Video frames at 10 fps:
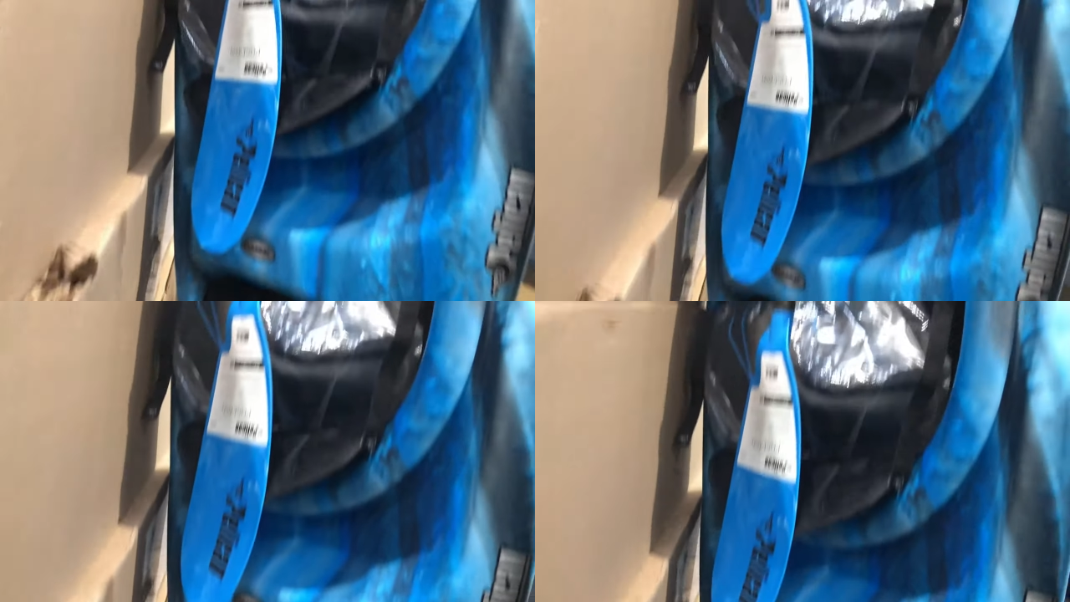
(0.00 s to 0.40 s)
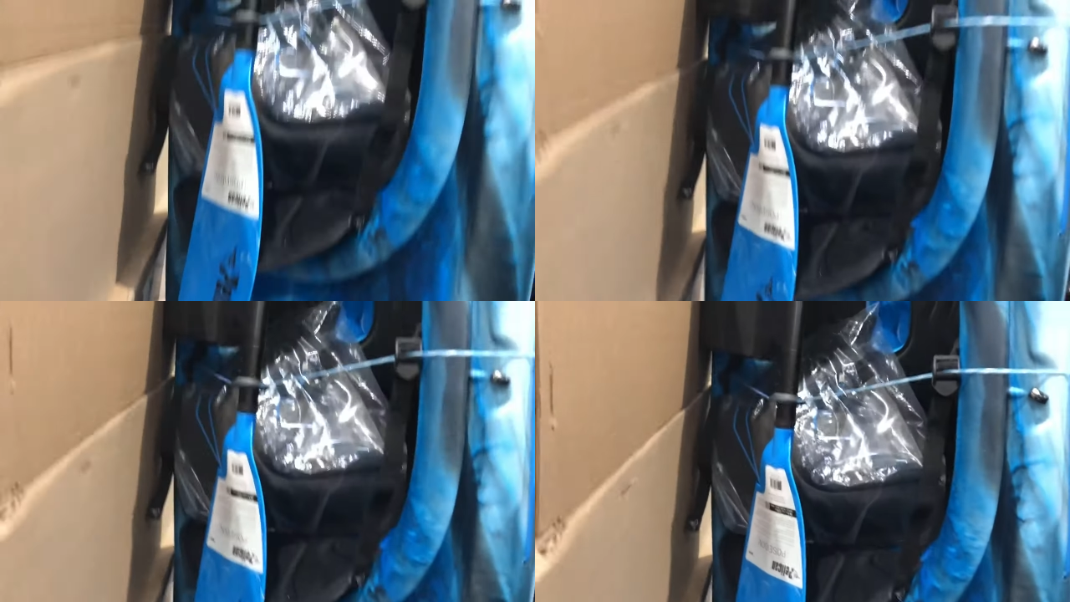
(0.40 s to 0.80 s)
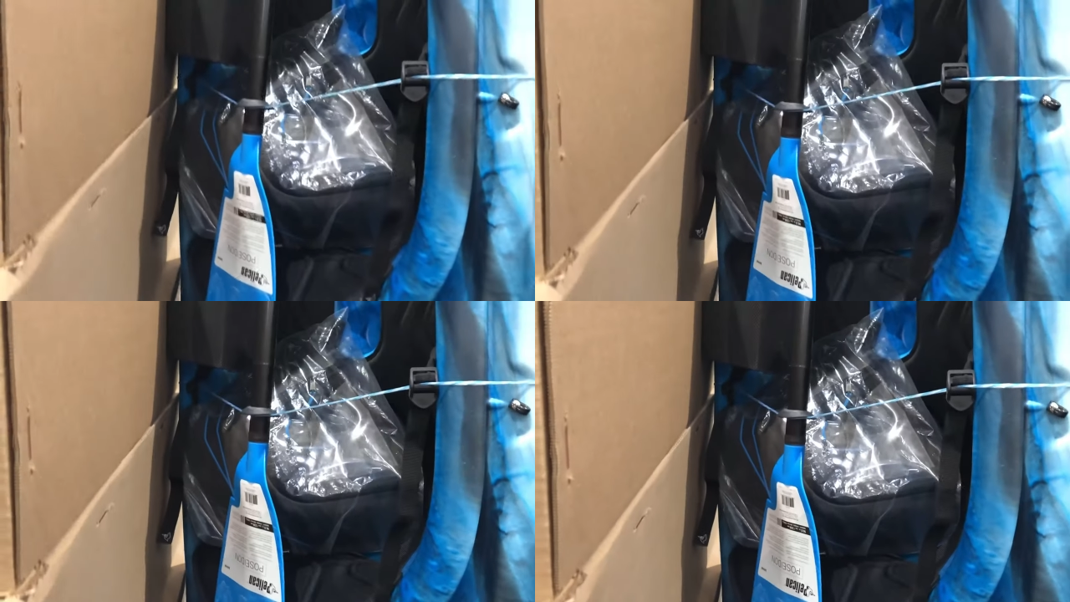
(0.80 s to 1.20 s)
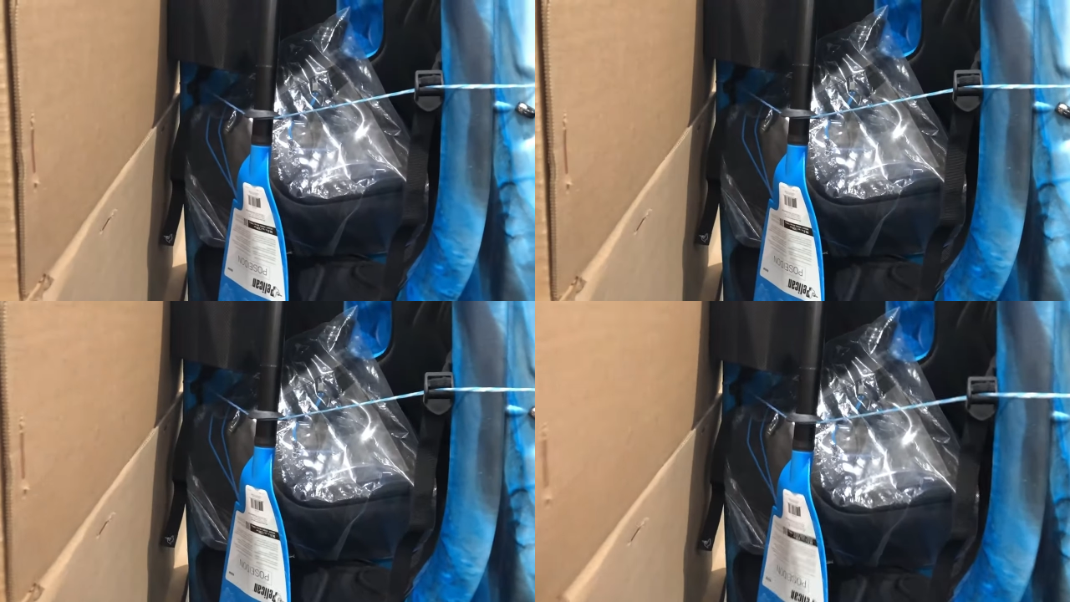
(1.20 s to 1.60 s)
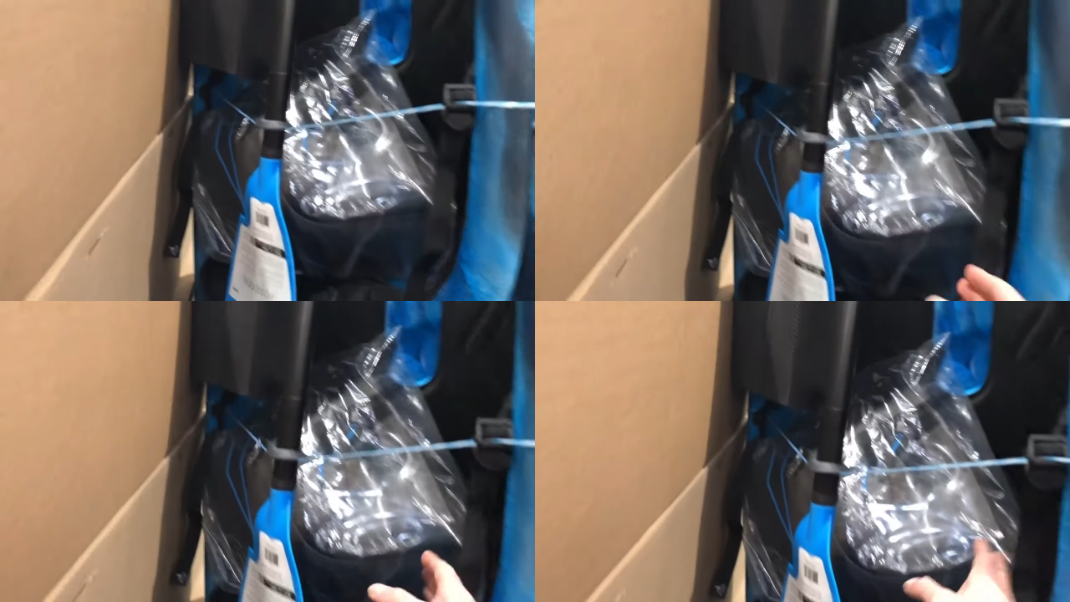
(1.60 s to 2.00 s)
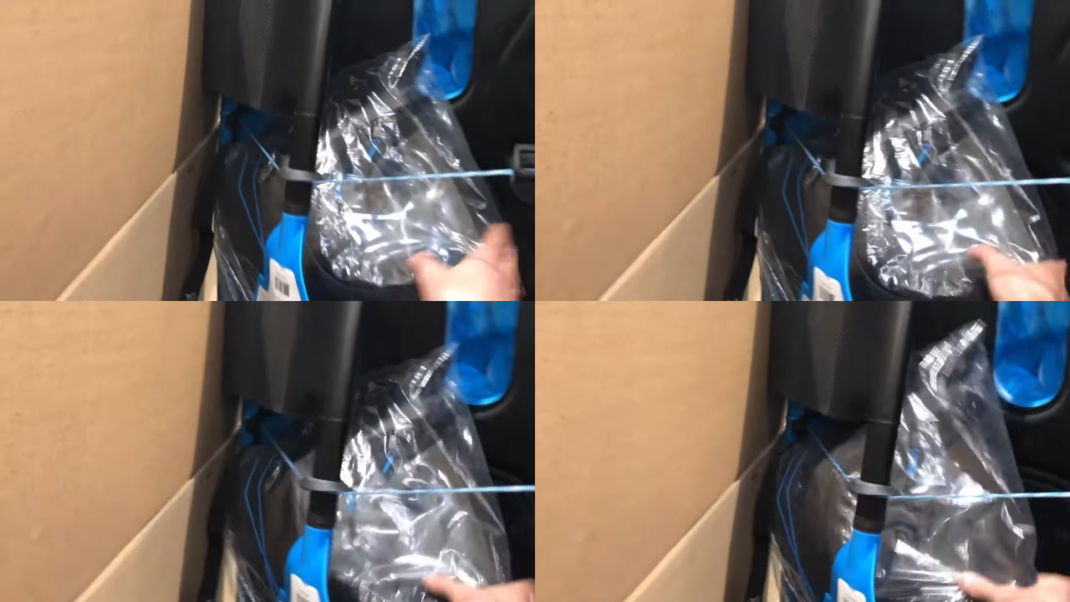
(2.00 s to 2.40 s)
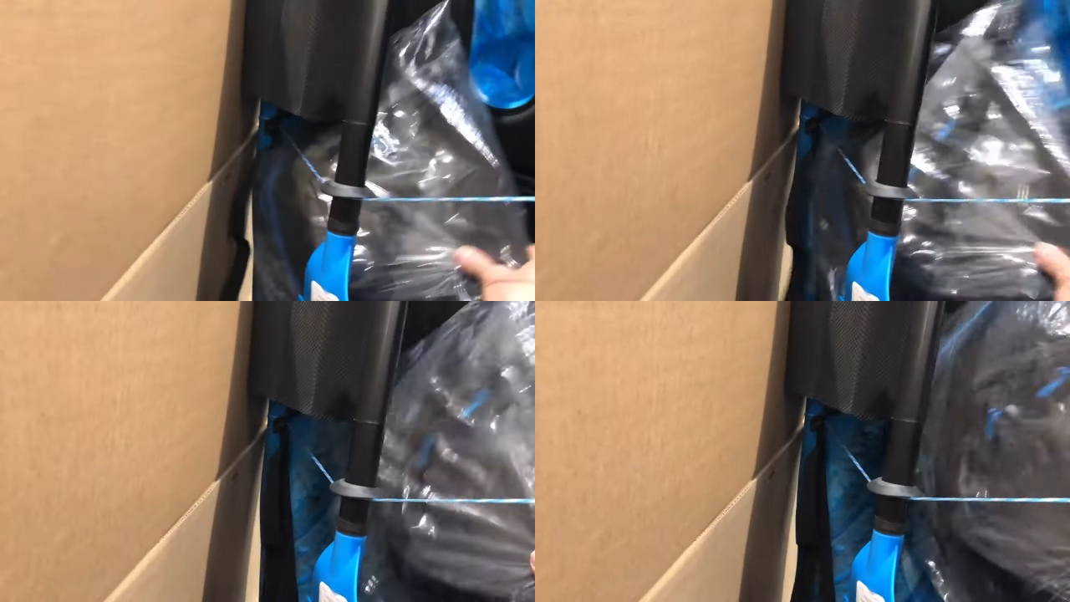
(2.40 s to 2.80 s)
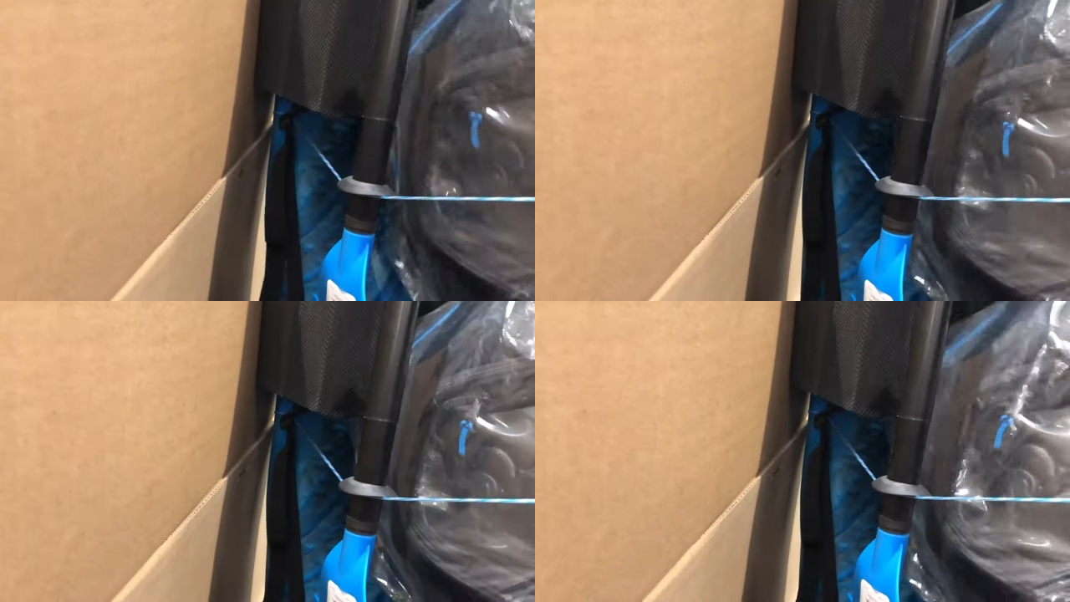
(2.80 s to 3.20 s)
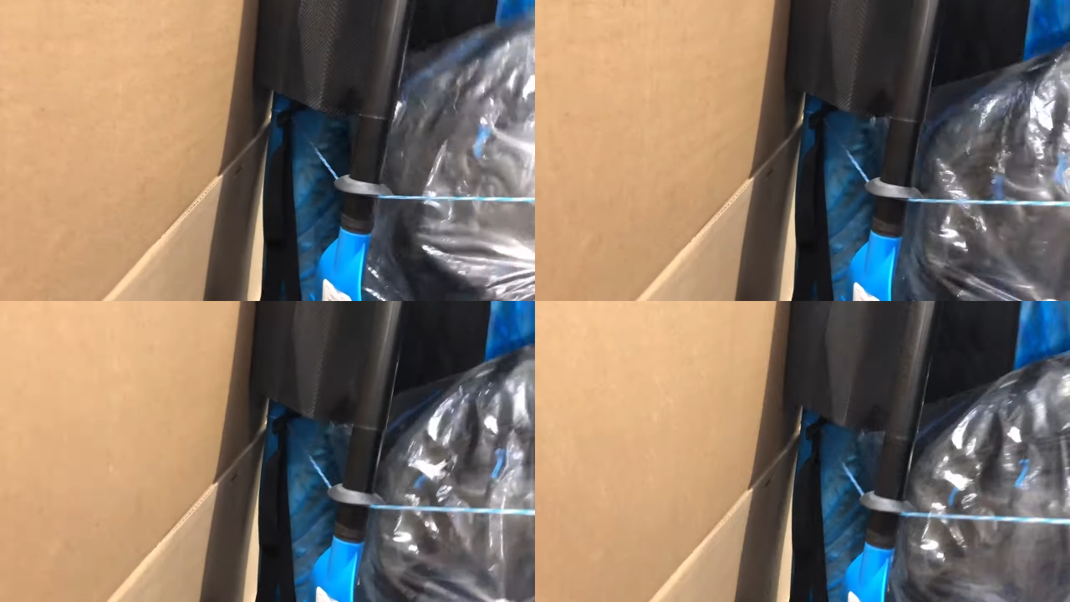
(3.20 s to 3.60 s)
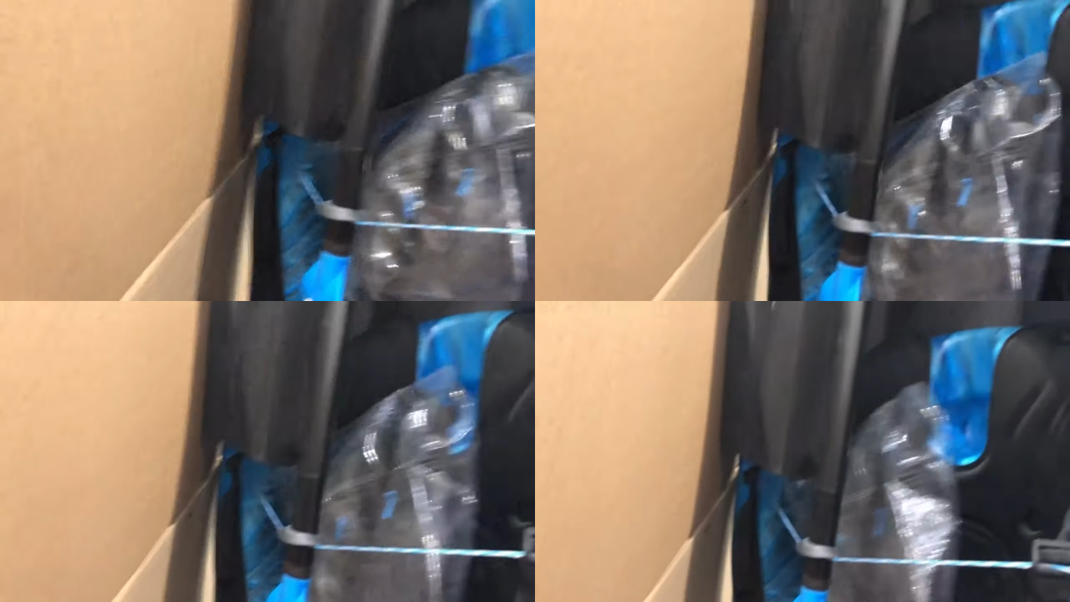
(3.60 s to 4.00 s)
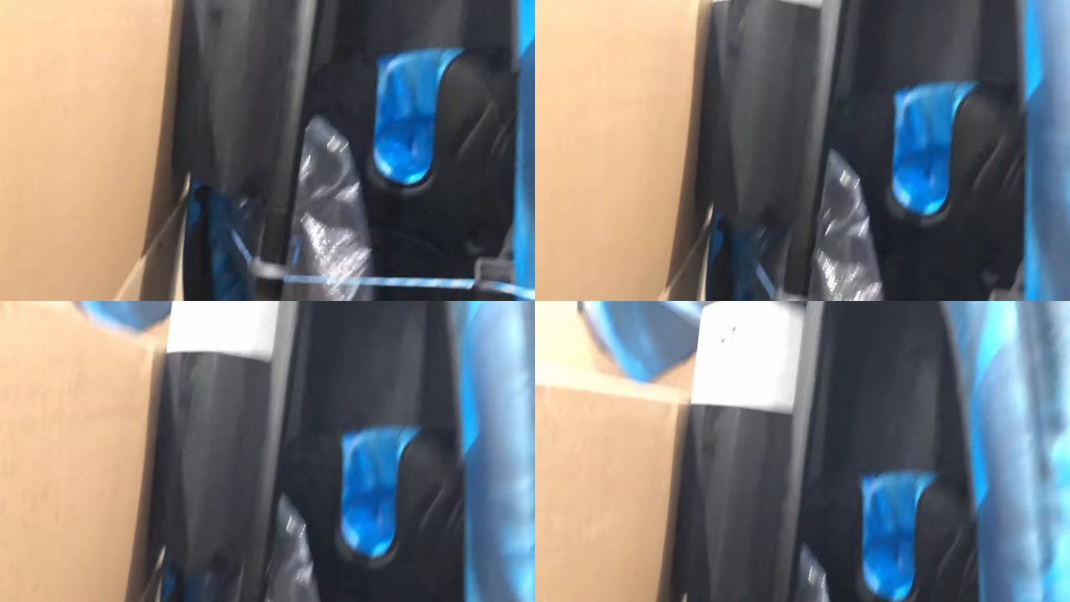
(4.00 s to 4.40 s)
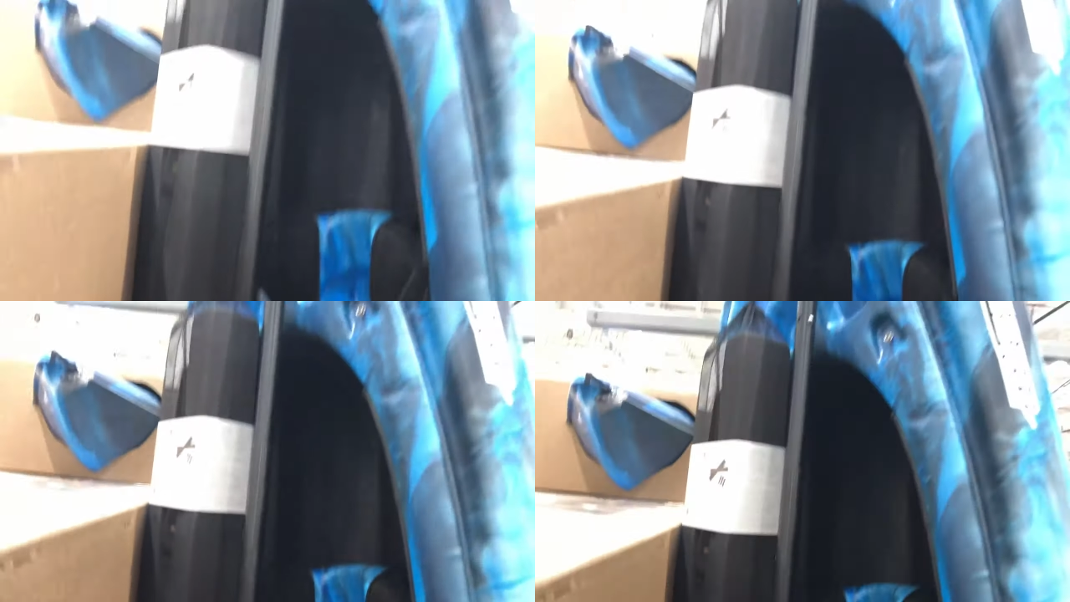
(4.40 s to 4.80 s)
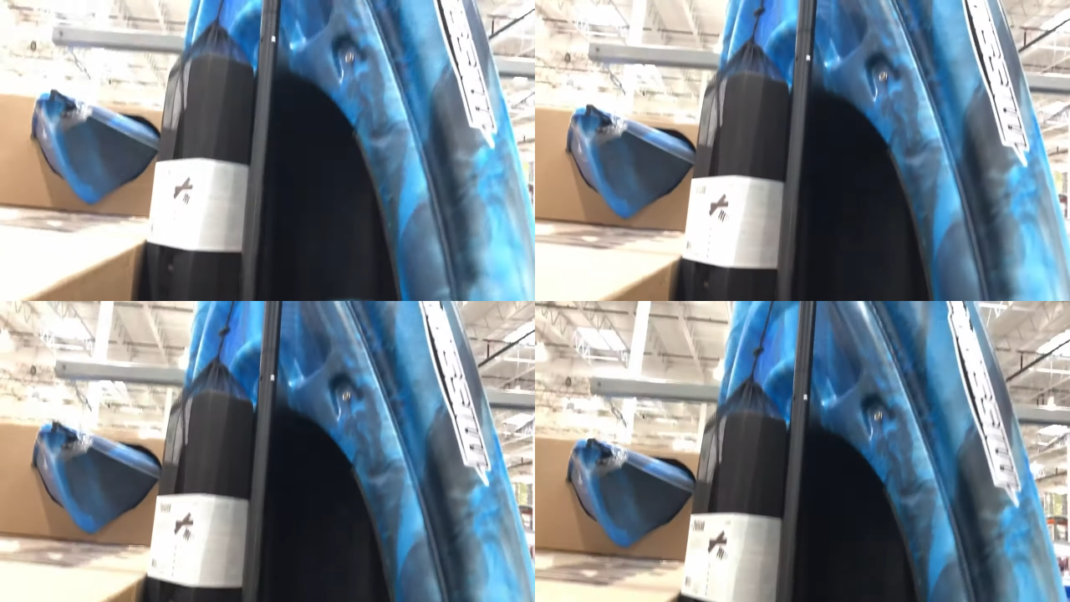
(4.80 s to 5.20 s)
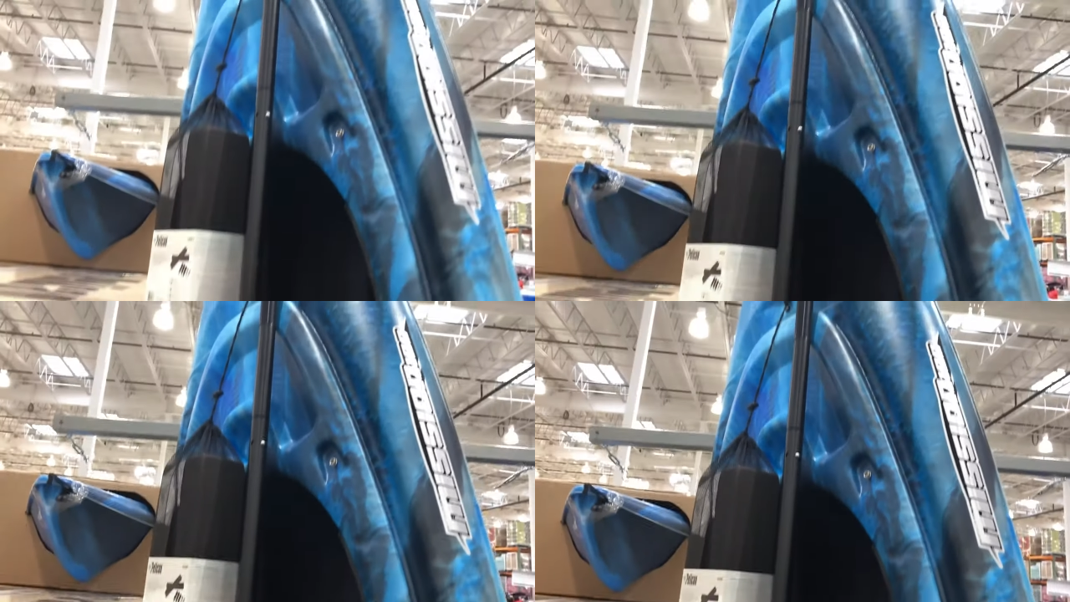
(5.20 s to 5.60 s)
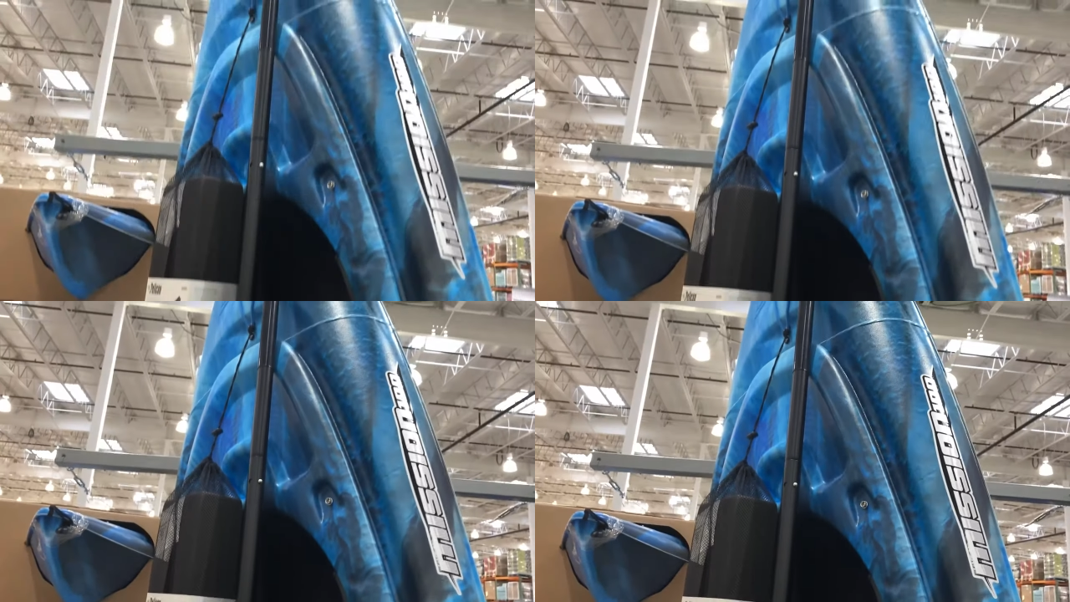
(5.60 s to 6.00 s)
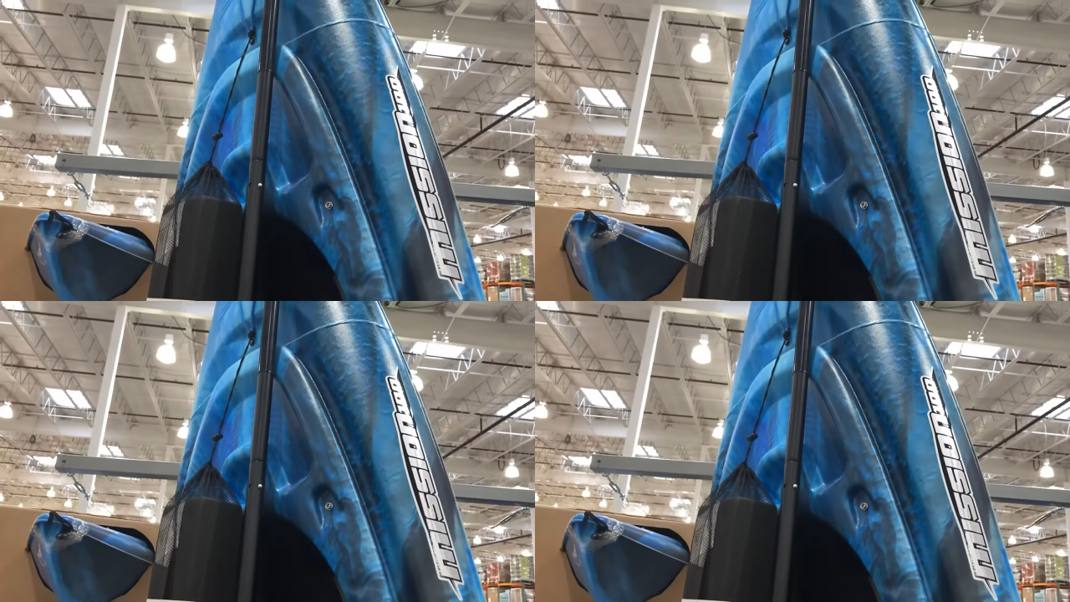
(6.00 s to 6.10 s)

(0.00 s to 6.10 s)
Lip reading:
Nobody's mouth can be seen.